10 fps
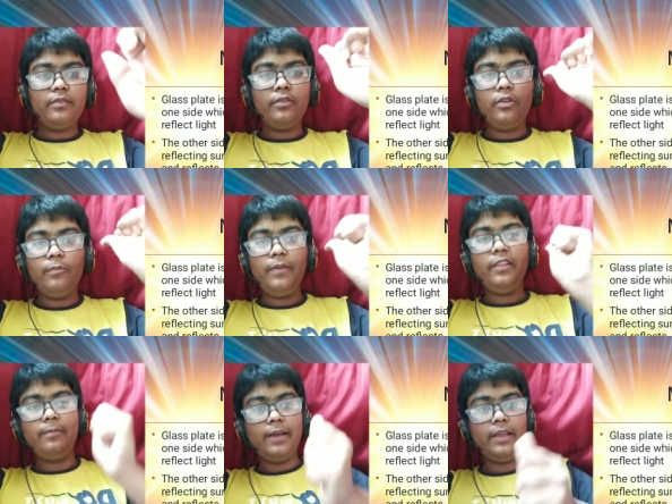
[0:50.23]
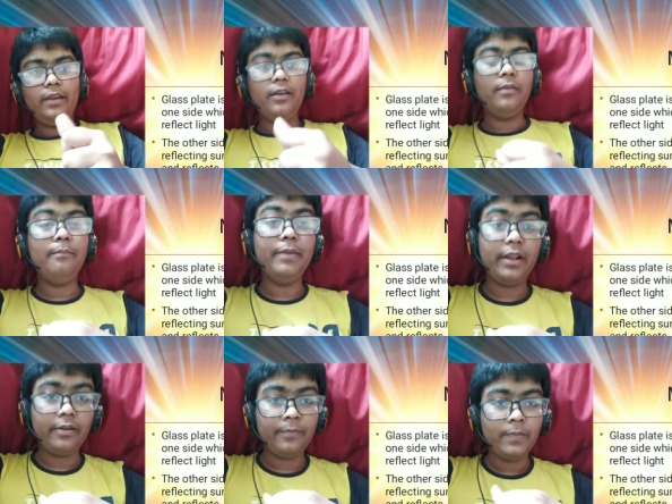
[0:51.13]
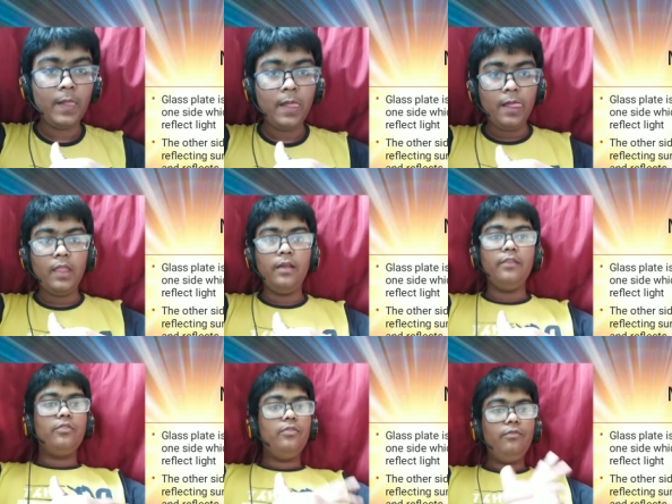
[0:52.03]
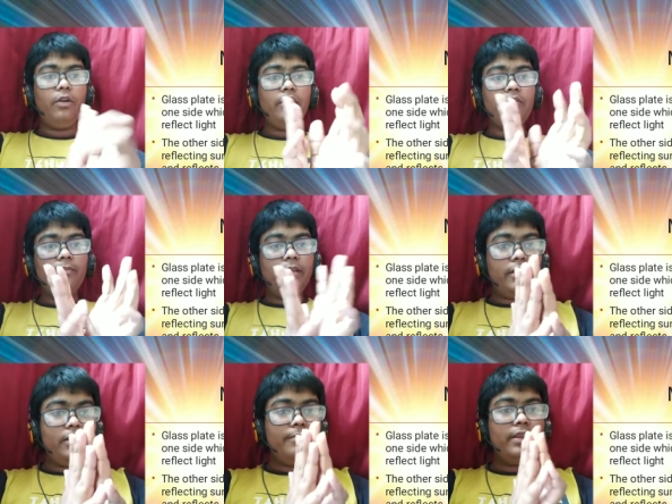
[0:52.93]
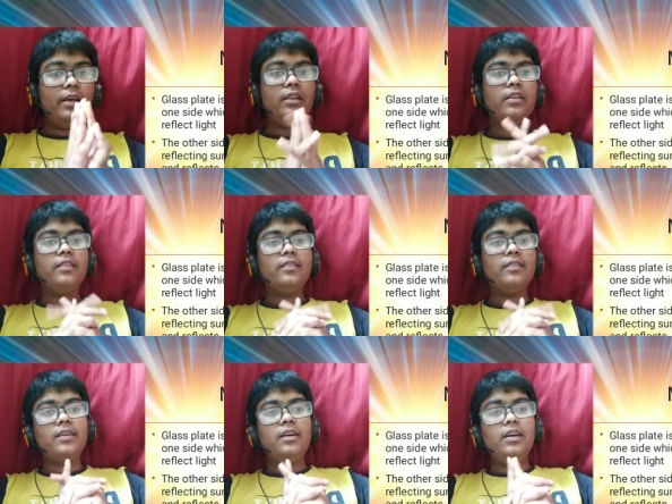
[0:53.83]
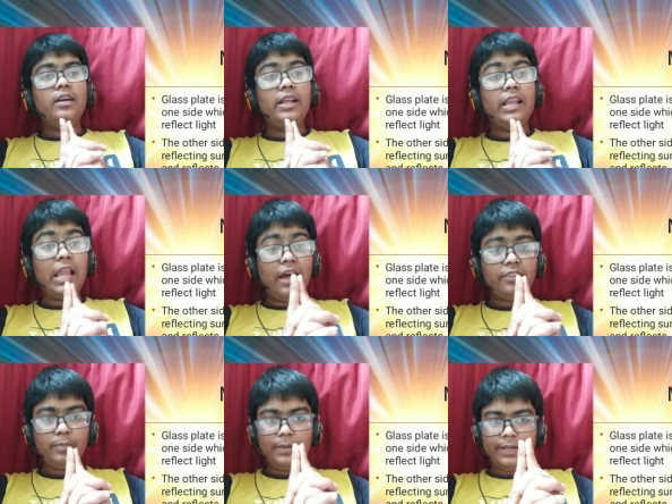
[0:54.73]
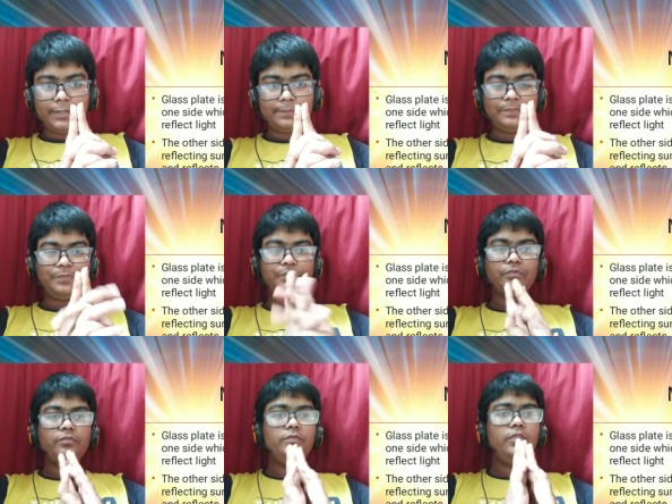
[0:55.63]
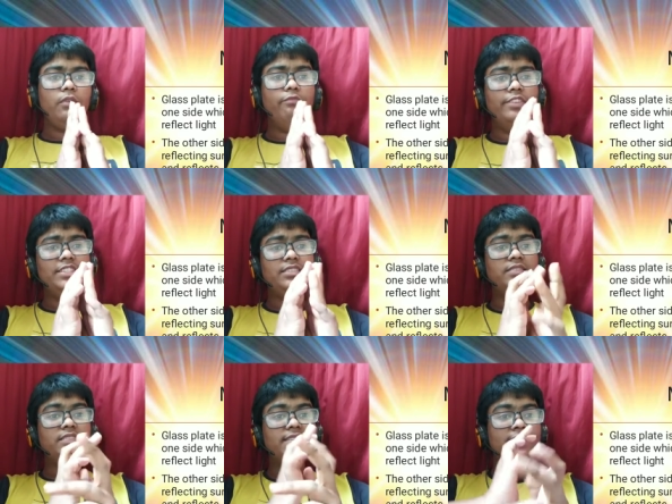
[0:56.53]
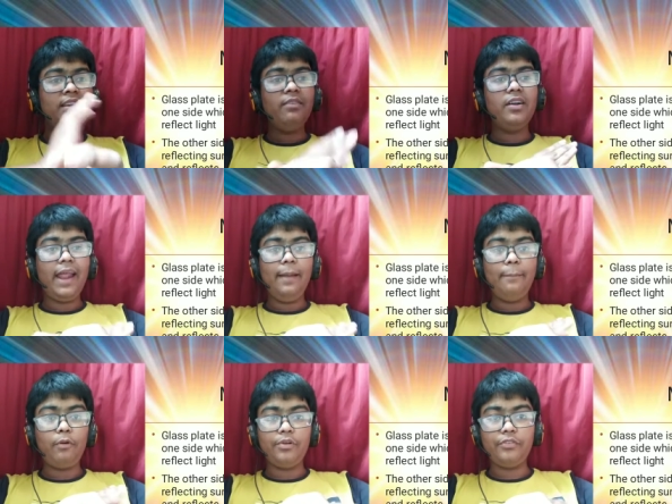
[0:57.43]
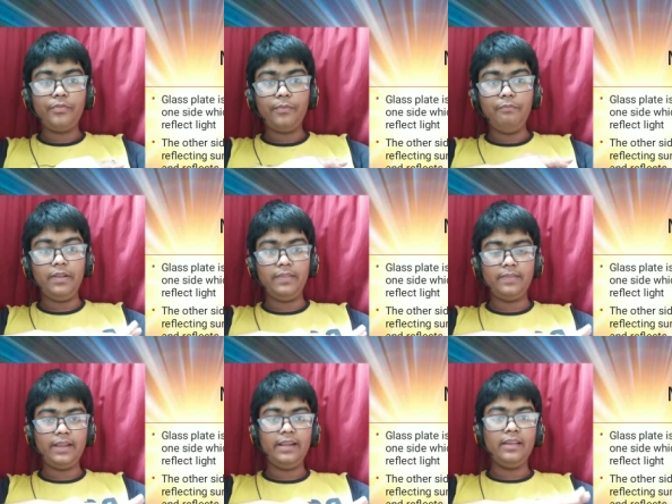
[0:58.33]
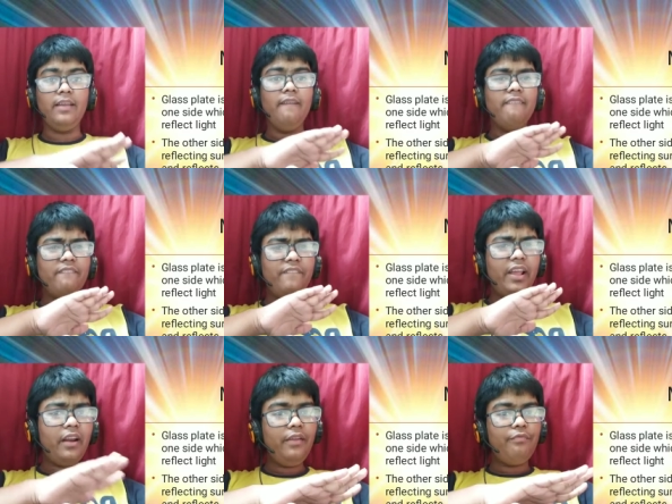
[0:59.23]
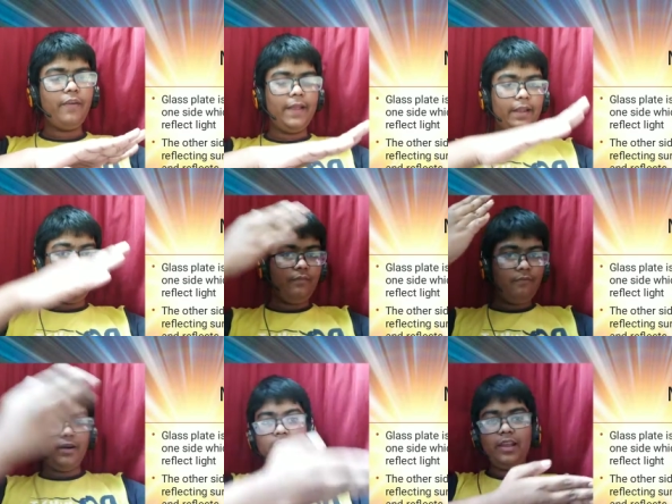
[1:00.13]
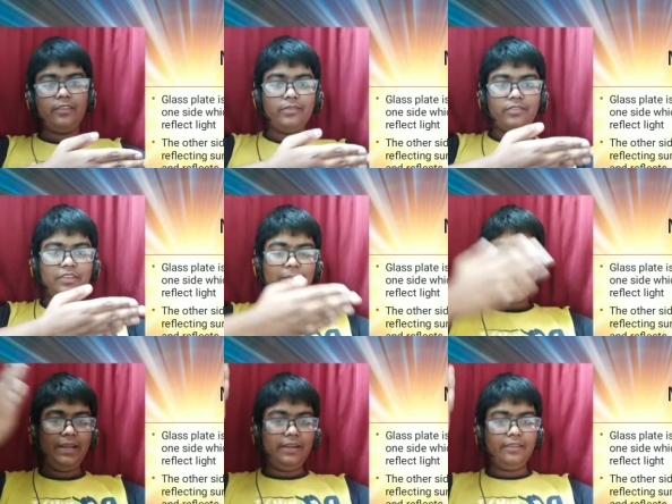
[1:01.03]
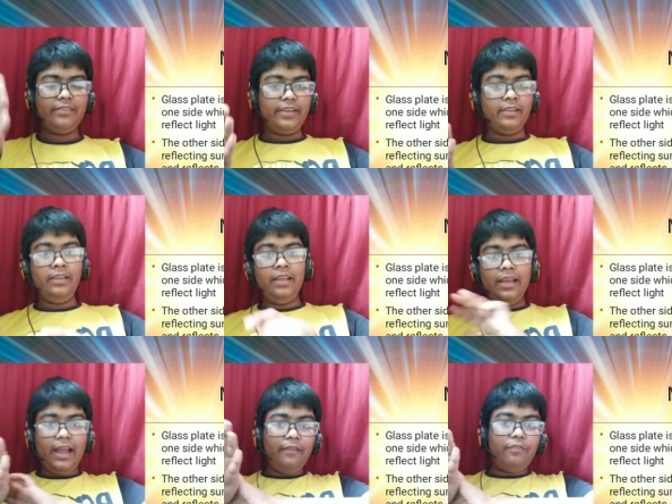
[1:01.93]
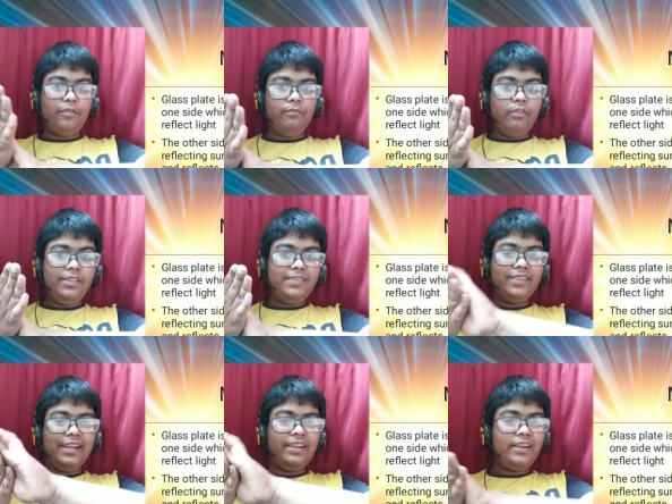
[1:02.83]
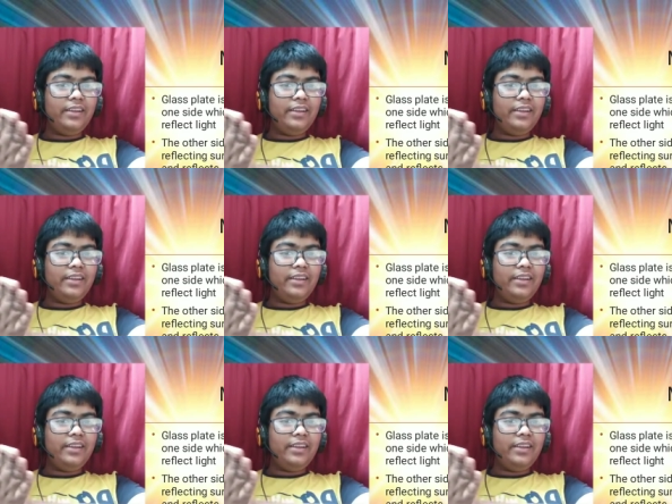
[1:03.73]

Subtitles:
place by a mirror. So, what is mirror? Mirror is a glass plate which is silvered and polished from one side very finely. A glass plate is taken, and from one side it is